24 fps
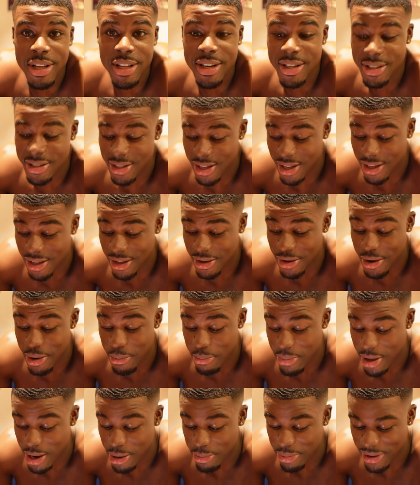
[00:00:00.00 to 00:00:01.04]
it's like, yo,
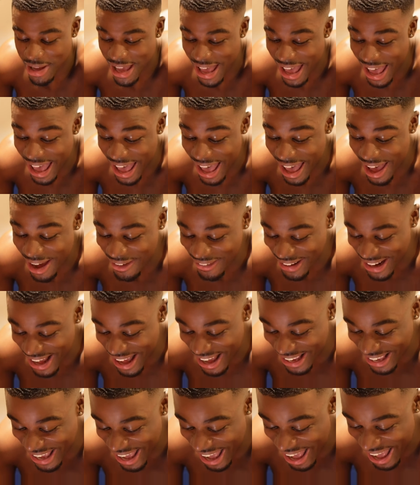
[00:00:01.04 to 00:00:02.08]
better pay. Hey, what
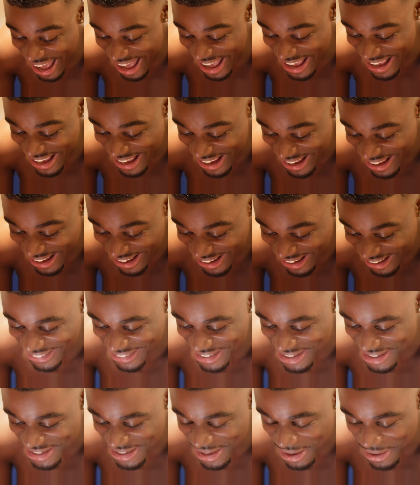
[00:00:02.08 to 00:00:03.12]
up, gang?
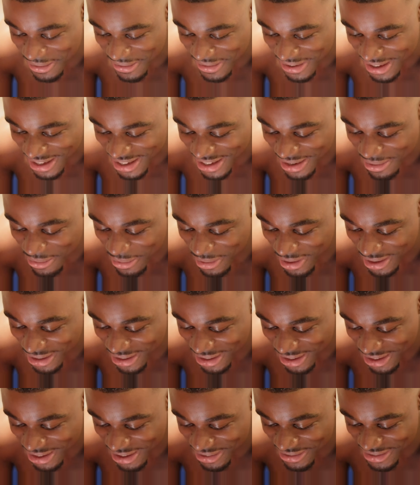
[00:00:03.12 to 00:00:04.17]
What's up, man? That boy in
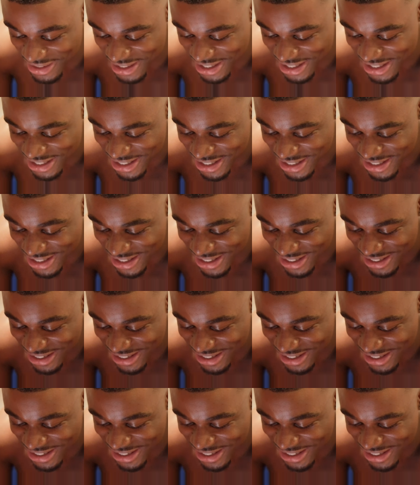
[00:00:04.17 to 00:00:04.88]
the office.